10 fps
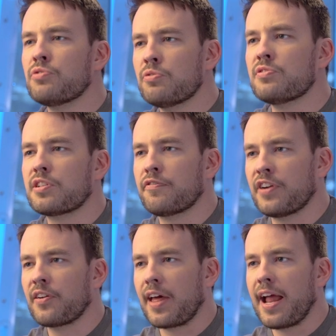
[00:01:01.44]
use to
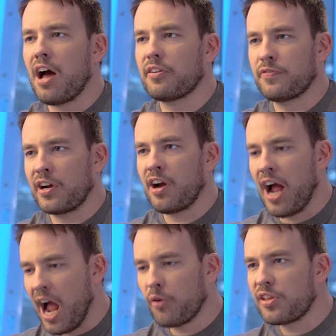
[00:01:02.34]
figure that out, to figure out
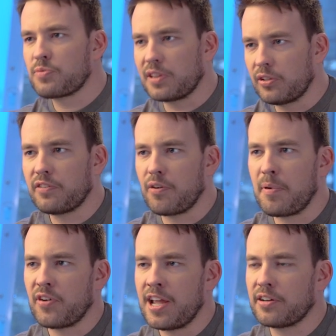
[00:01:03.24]
how this would look from
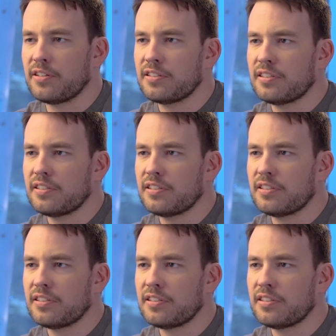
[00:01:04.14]
every angle? I